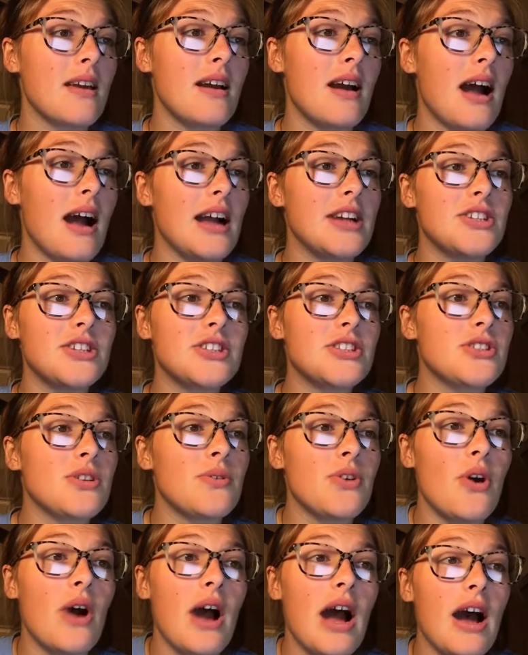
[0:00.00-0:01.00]
I just don't
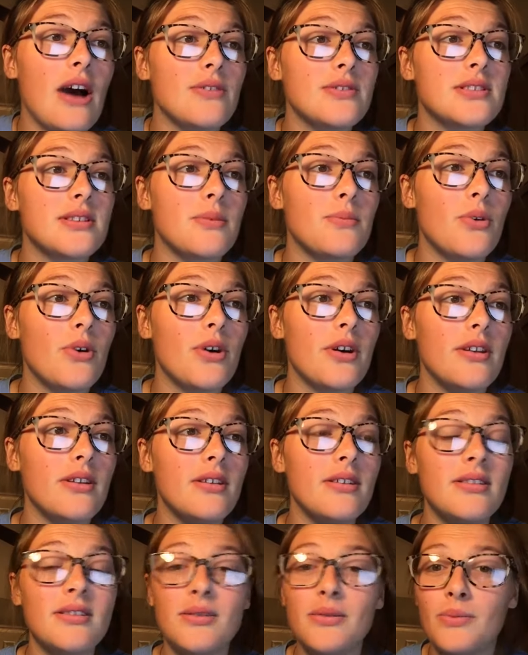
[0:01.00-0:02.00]
know how someone
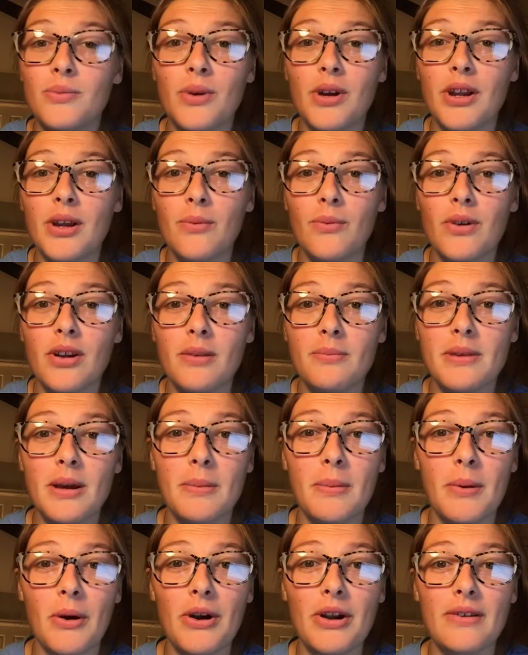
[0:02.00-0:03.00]
wouldn't want to be a
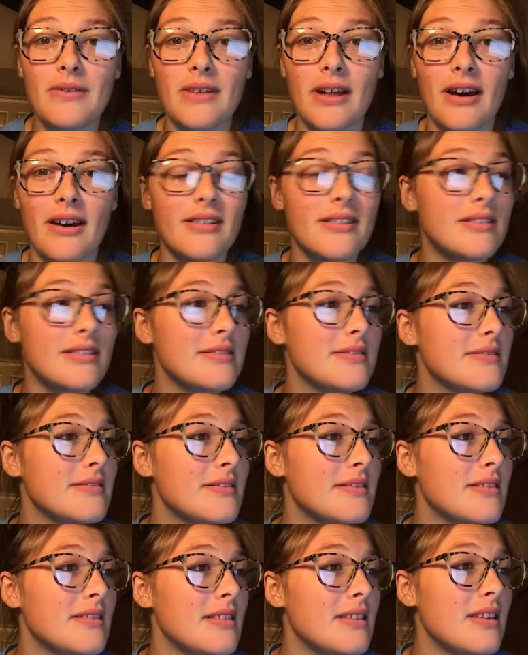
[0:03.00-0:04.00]
part of that.
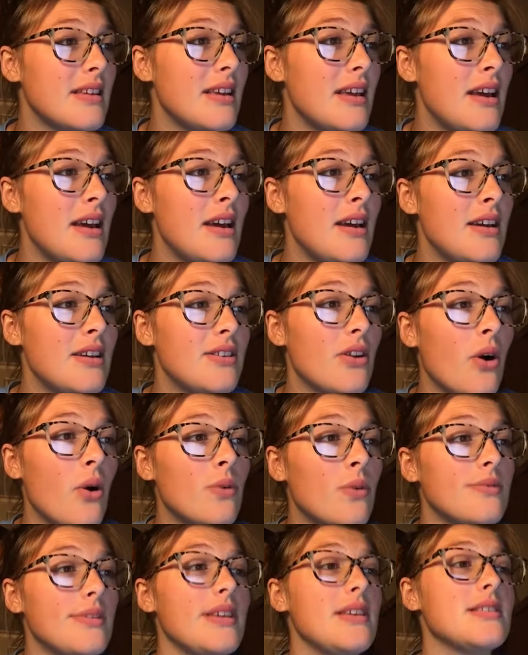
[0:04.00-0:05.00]
Not
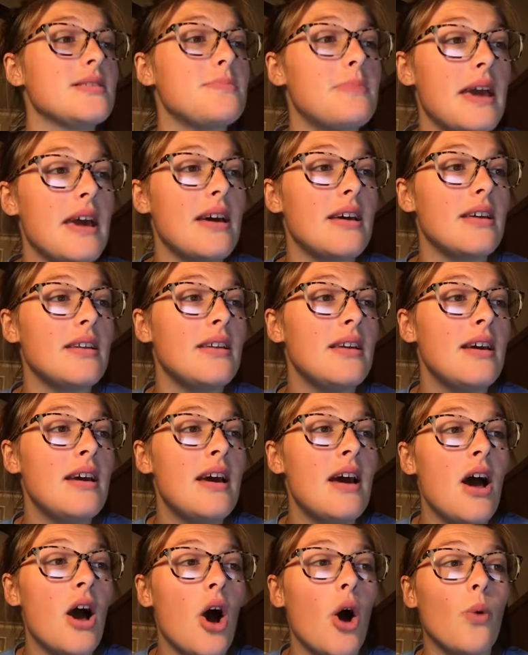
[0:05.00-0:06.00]
only is band
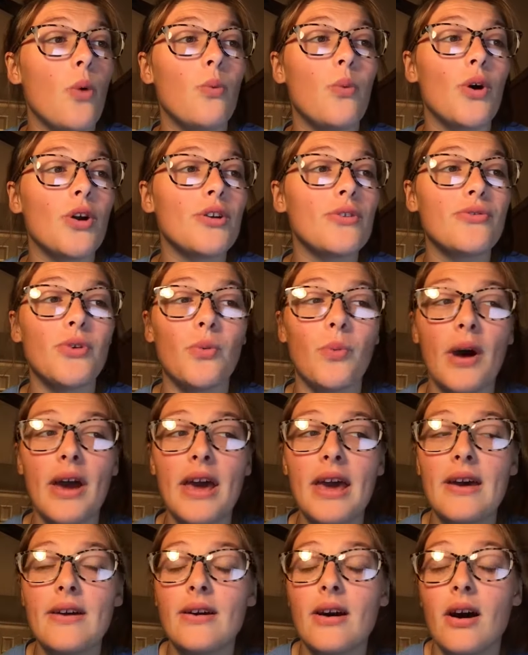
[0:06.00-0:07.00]
a wonderful
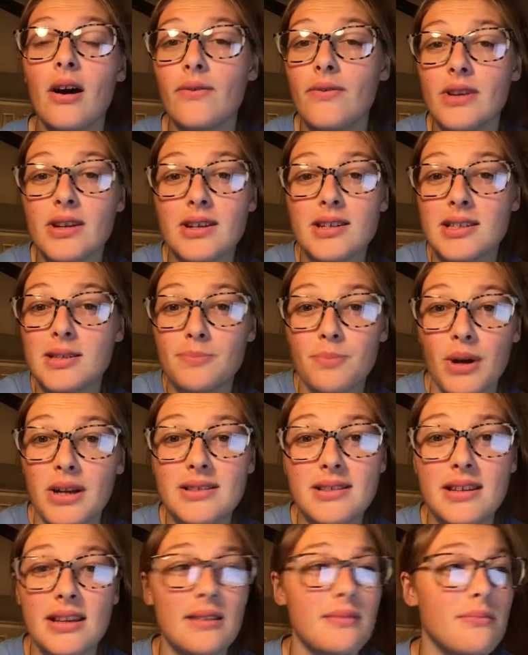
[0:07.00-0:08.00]
way of
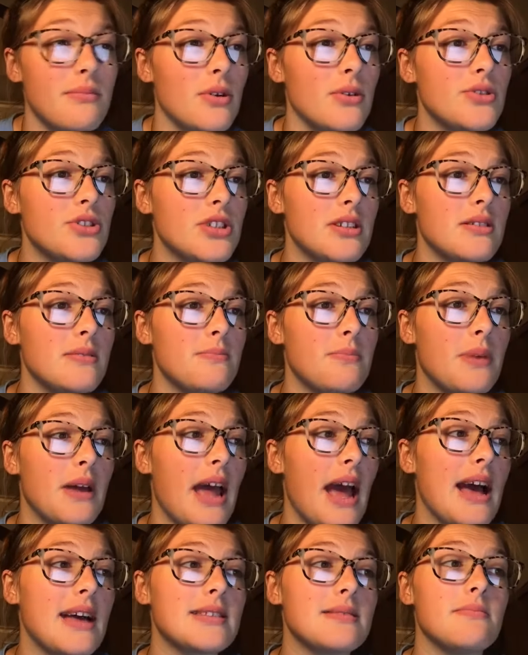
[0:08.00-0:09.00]
expressing emotion, but it
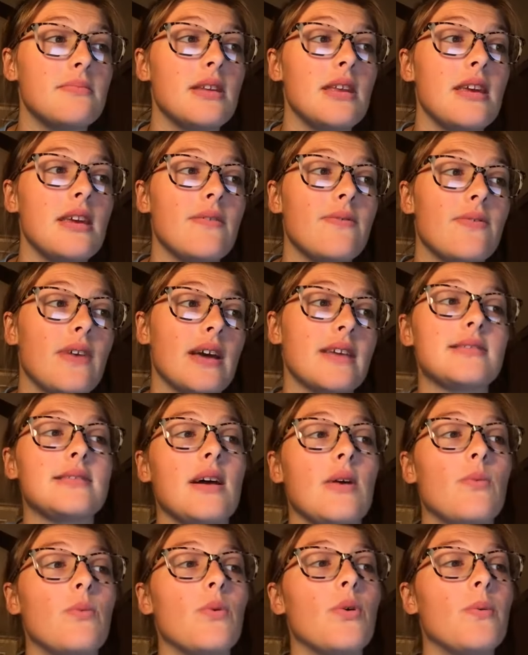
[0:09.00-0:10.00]
has many effects
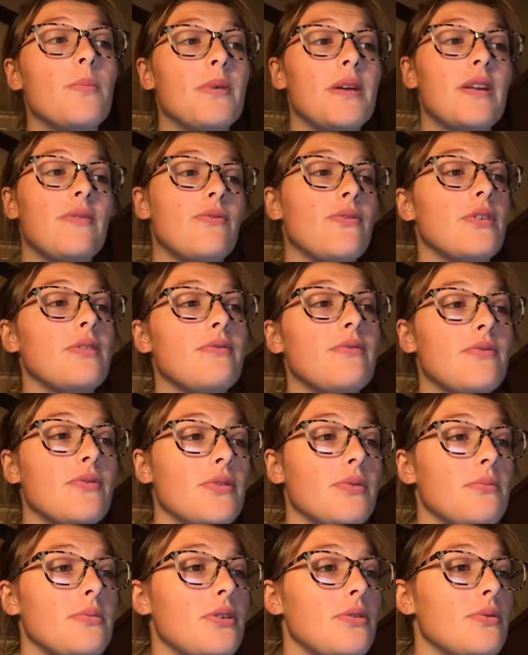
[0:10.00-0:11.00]
that will benefit
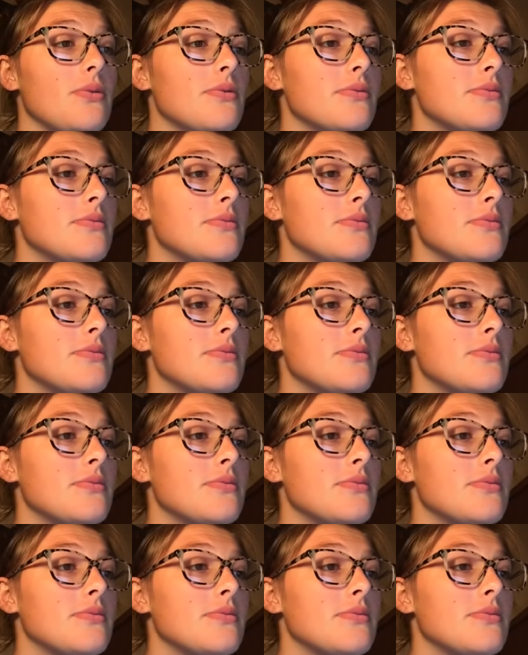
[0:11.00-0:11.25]
from you.